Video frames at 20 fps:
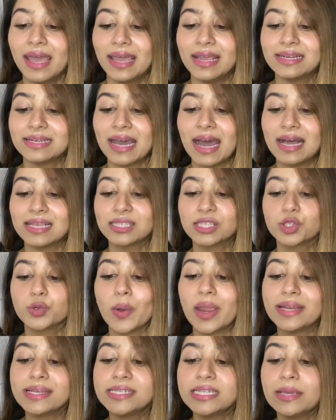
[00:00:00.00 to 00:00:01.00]
It has
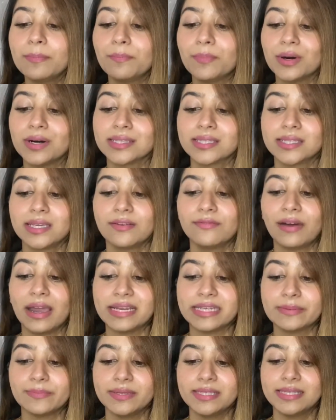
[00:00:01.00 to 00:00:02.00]
20%
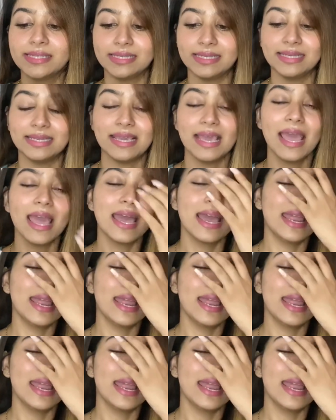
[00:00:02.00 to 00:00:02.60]
vitamin C.